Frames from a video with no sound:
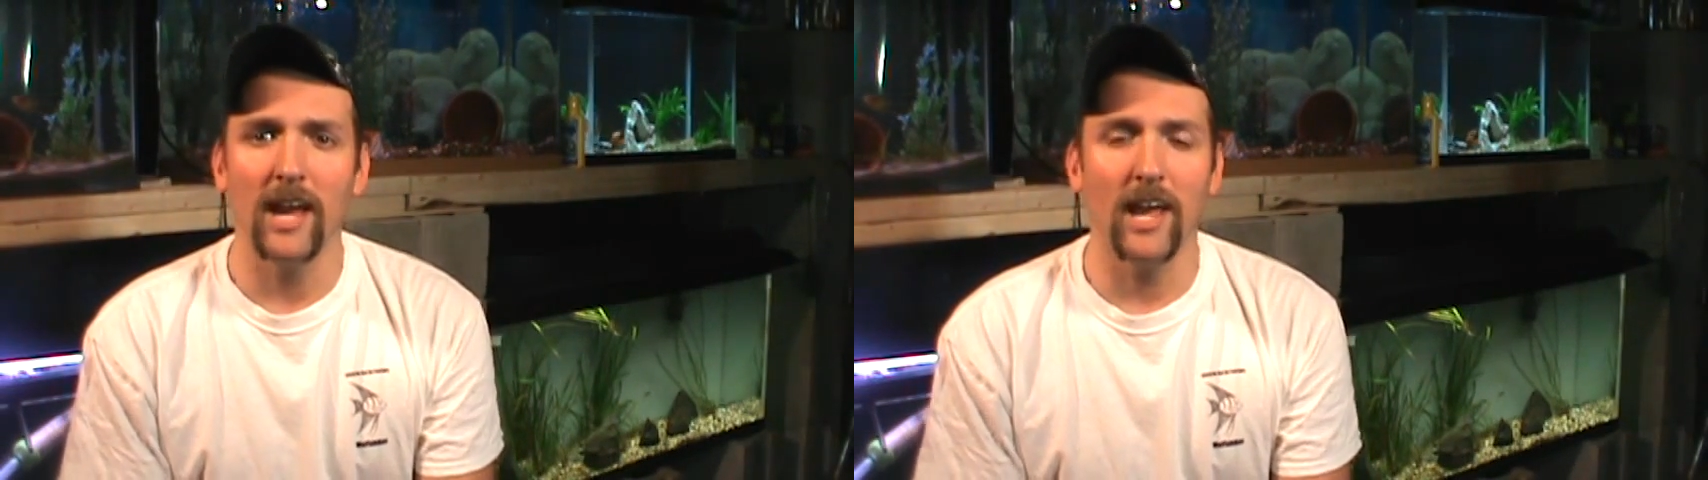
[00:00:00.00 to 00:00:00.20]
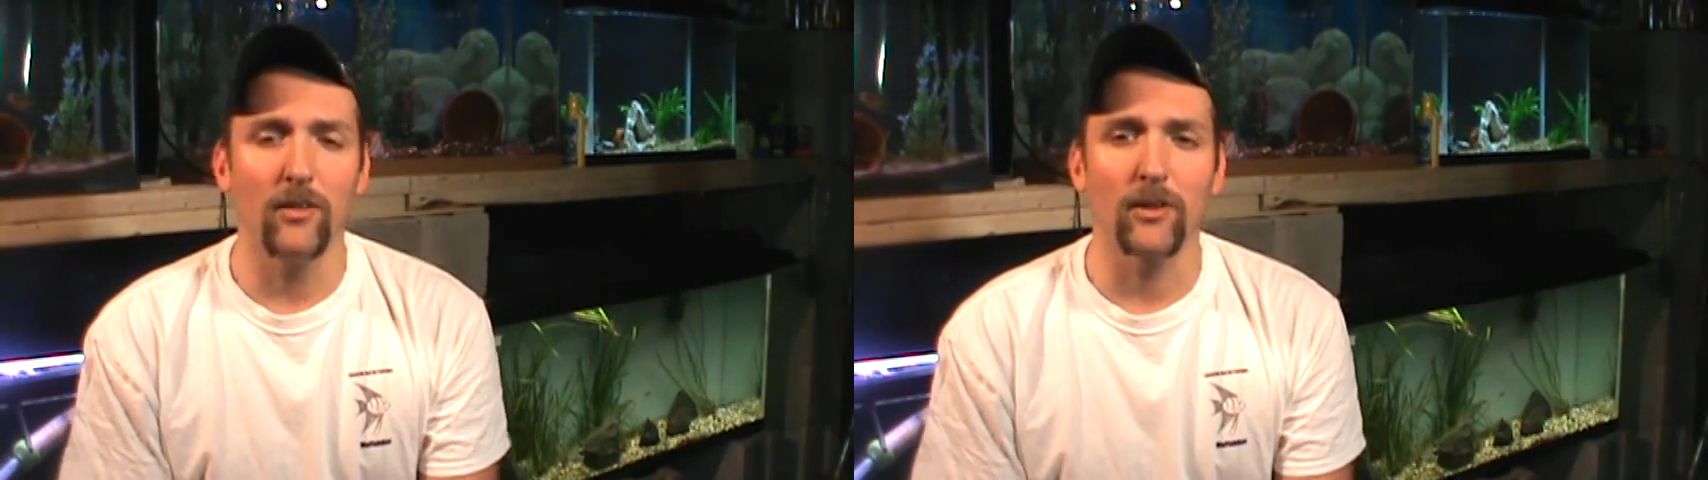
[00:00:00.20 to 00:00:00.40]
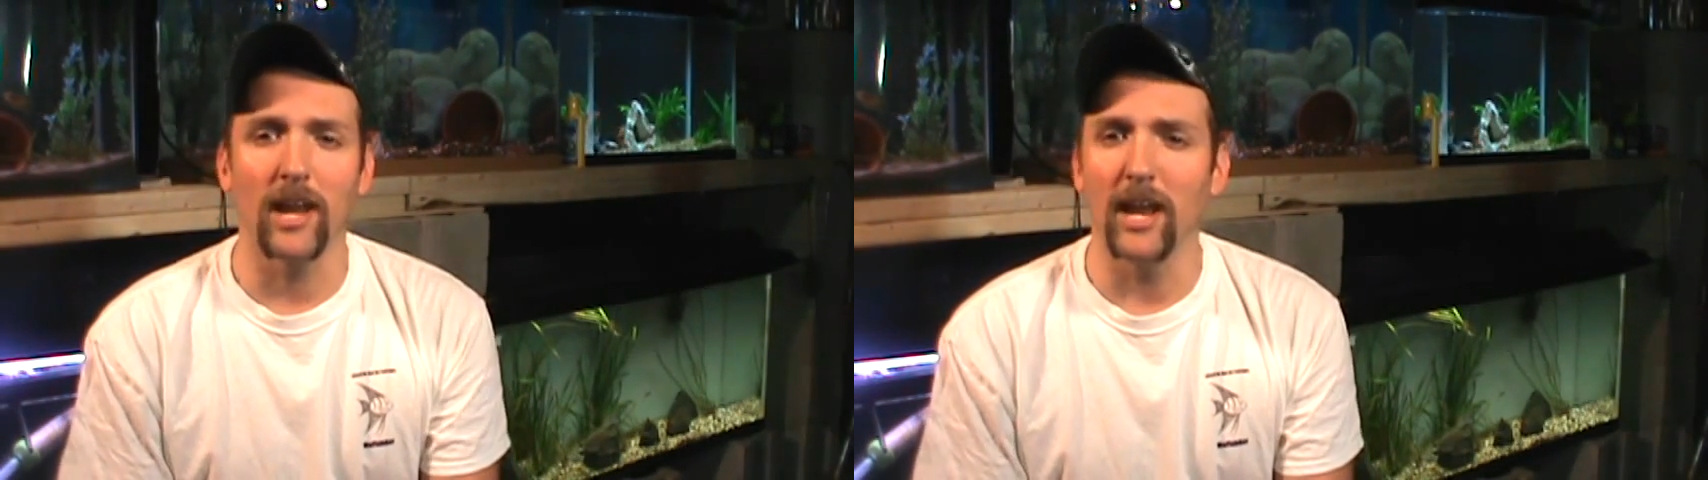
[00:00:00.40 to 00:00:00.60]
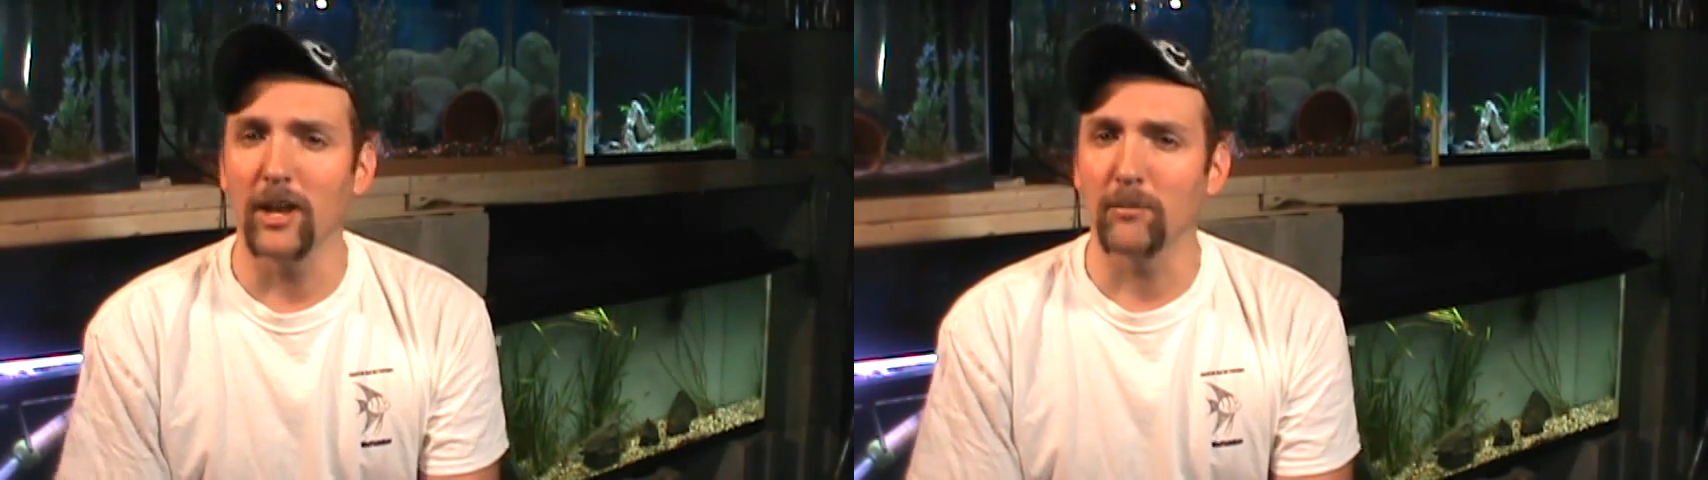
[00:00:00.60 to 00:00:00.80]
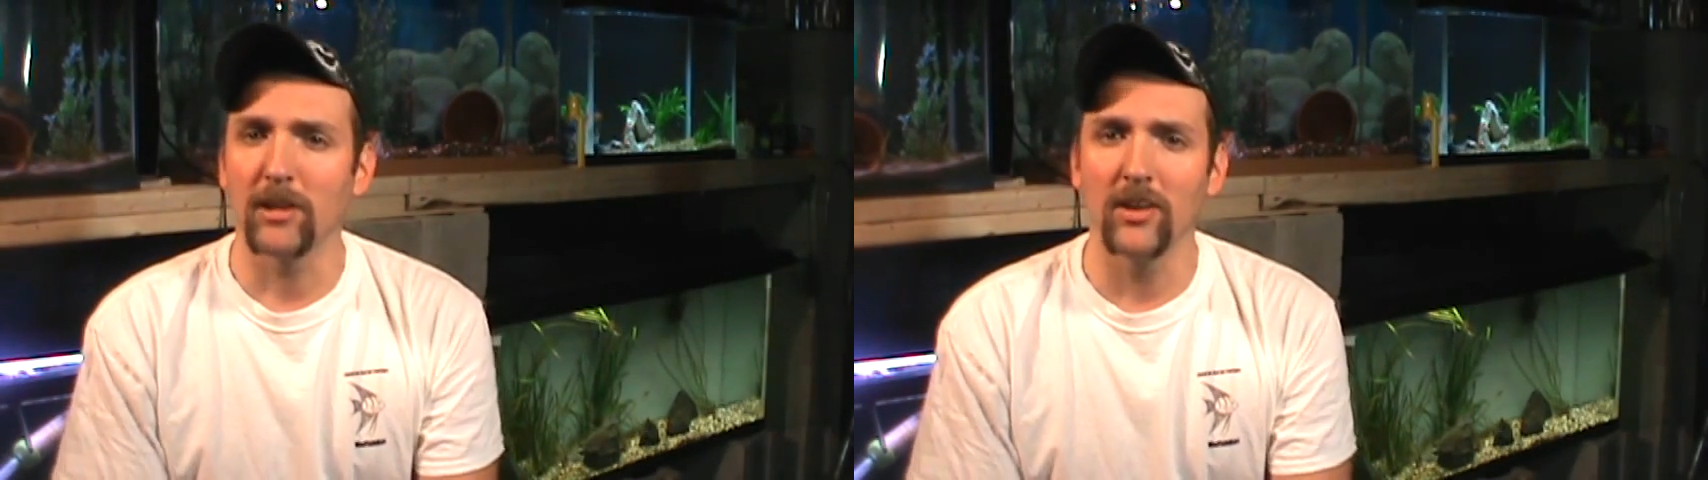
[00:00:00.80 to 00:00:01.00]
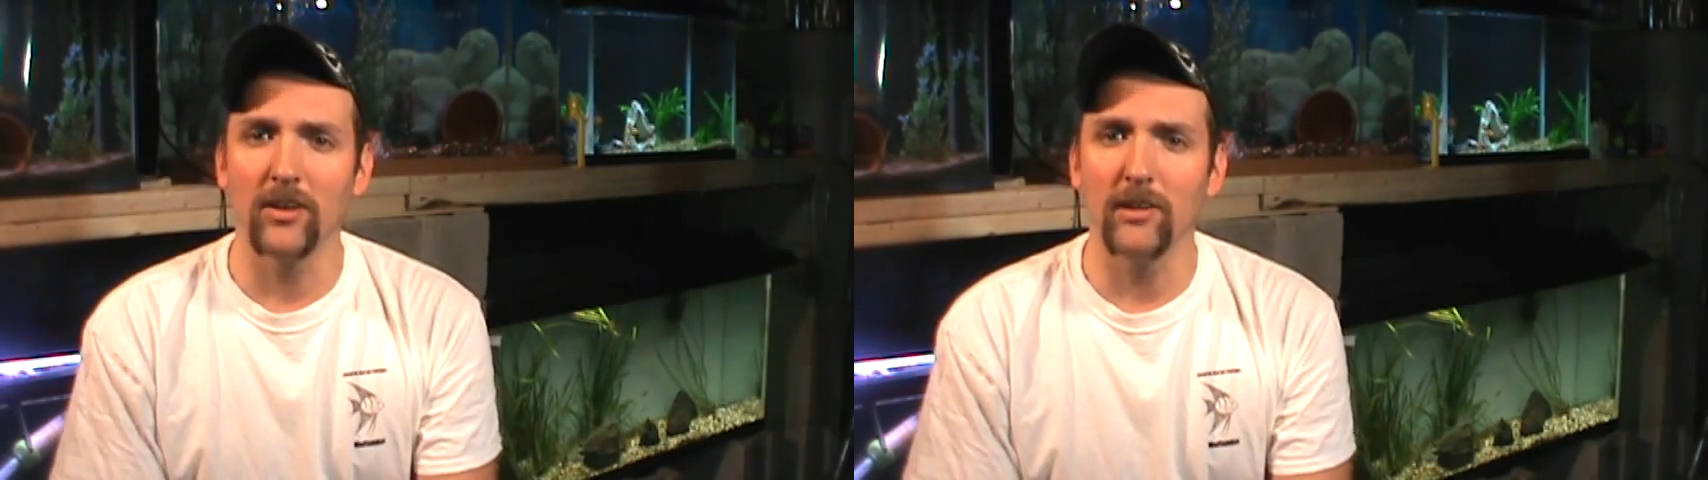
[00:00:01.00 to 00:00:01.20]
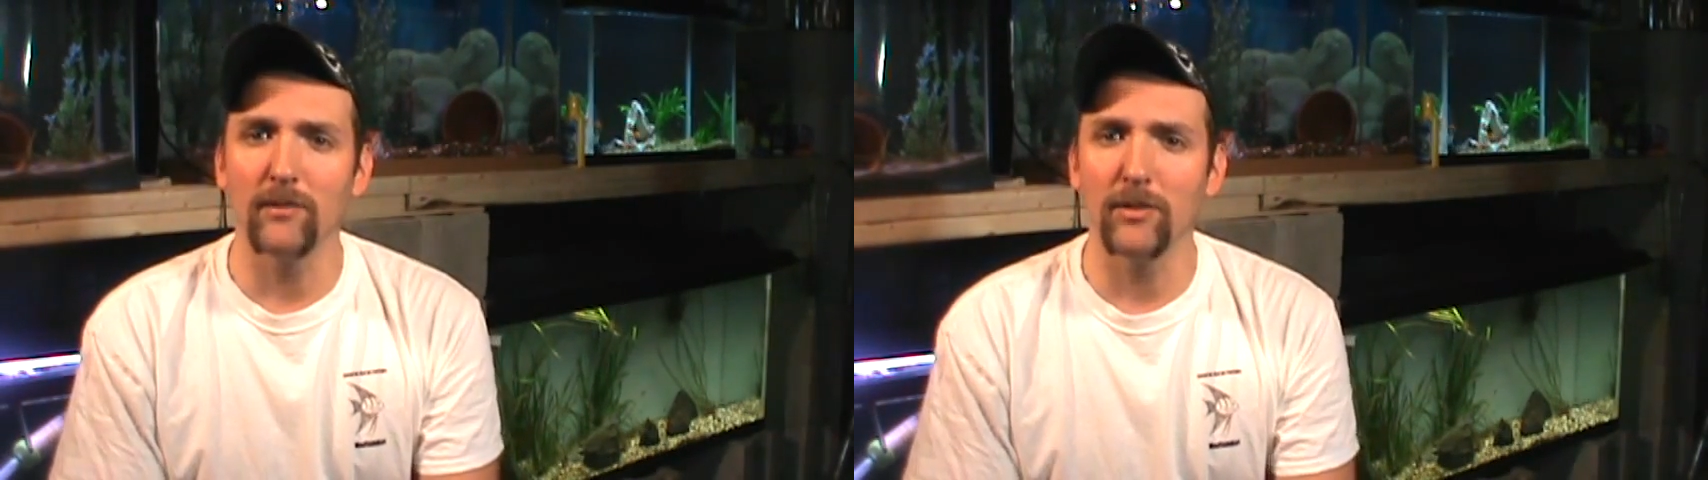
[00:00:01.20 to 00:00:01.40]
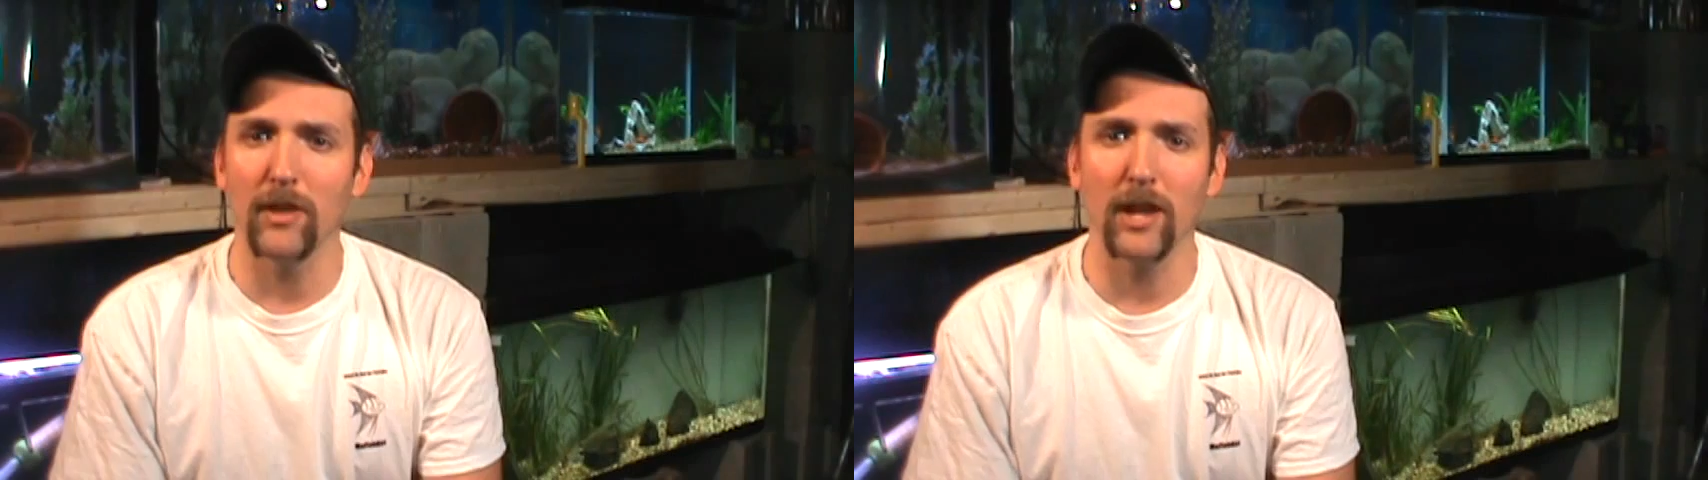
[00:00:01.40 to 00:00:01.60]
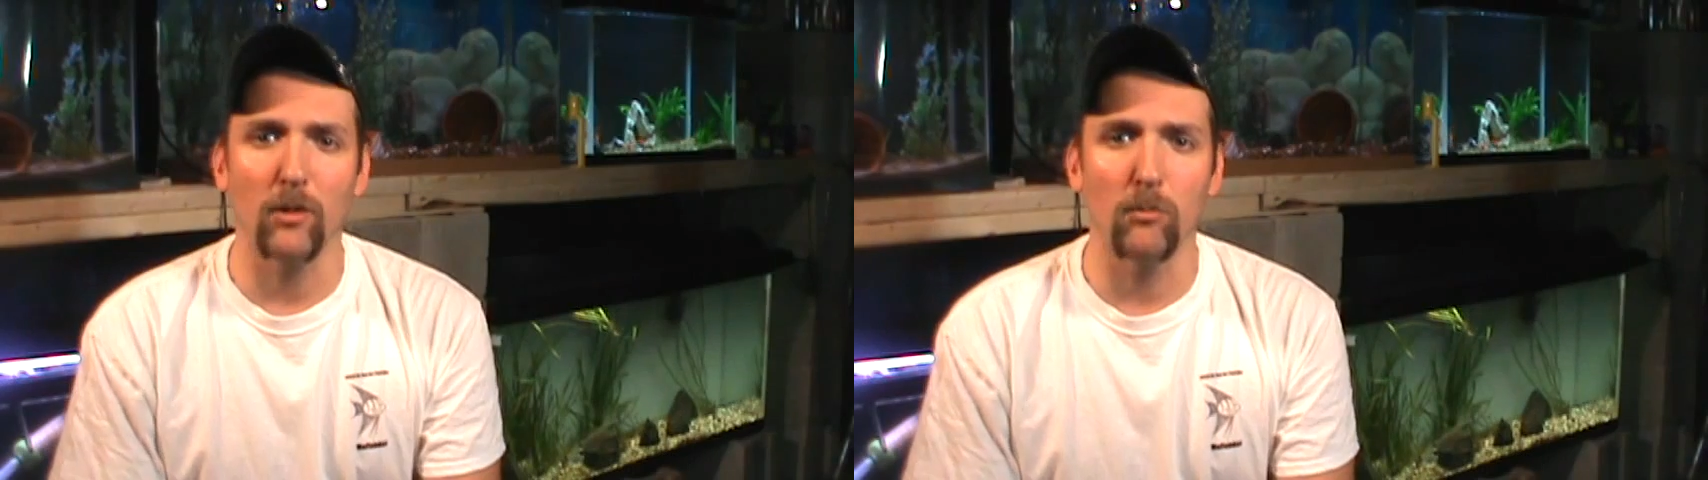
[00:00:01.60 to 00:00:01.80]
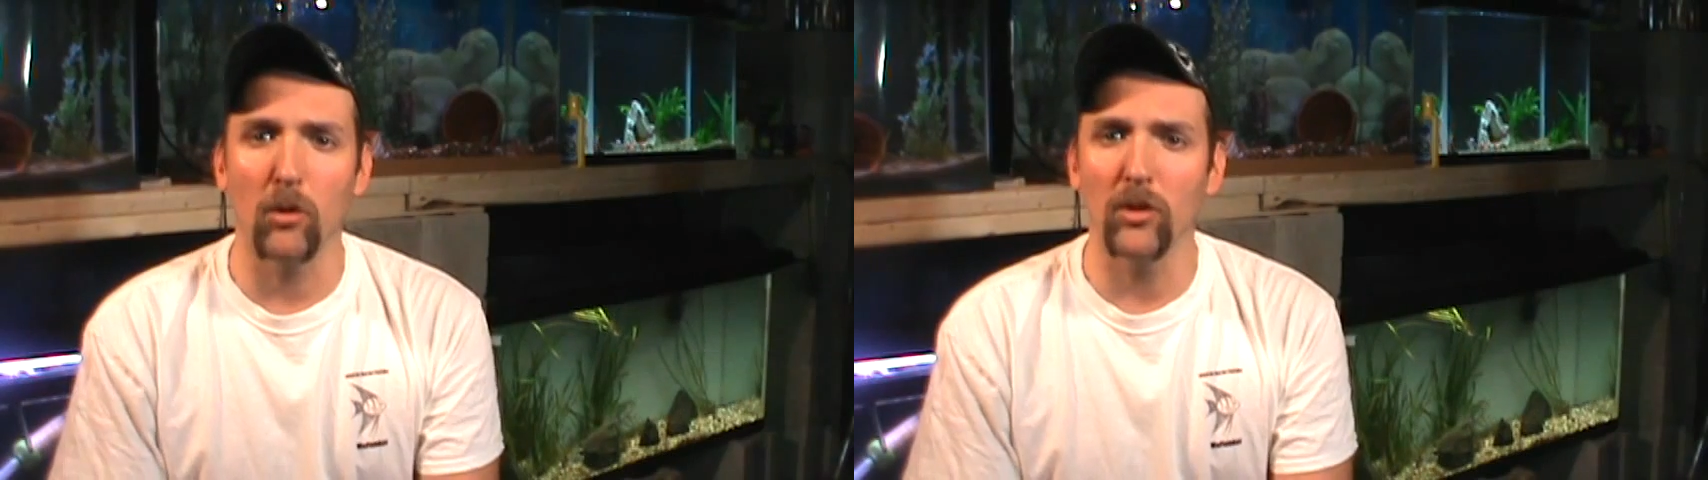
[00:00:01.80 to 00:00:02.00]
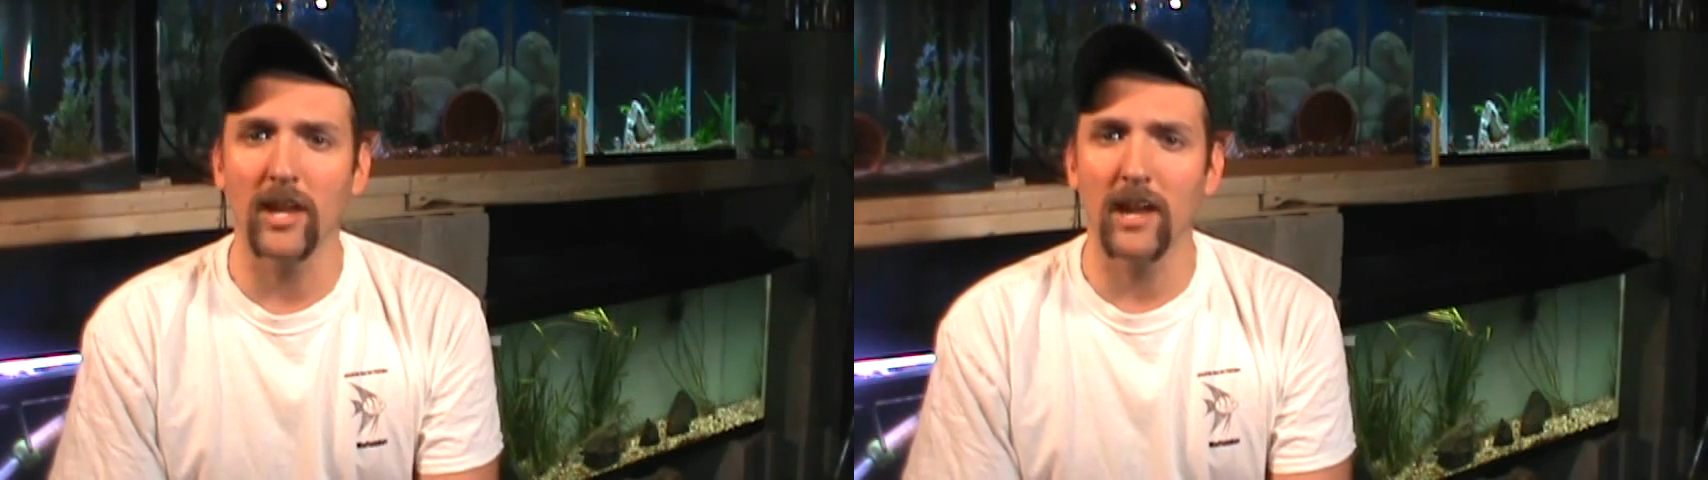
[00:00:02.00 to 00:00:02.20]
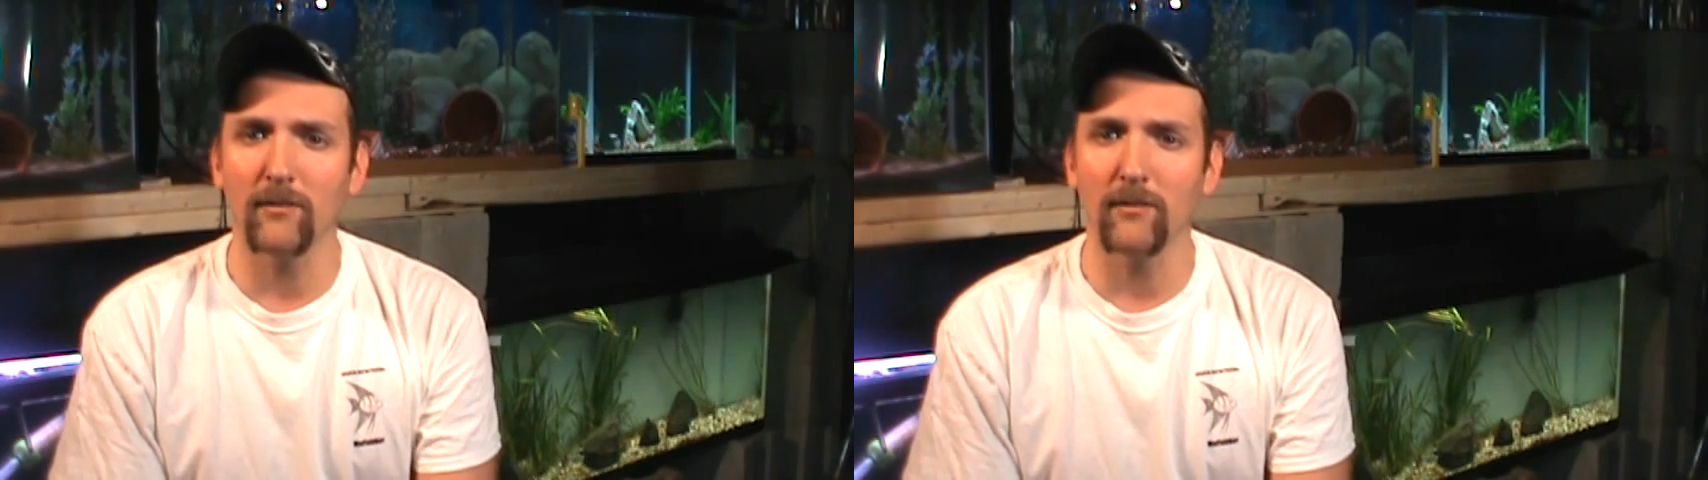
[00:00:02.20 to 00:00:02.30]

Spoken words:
and they're going to end up killing everything or bullying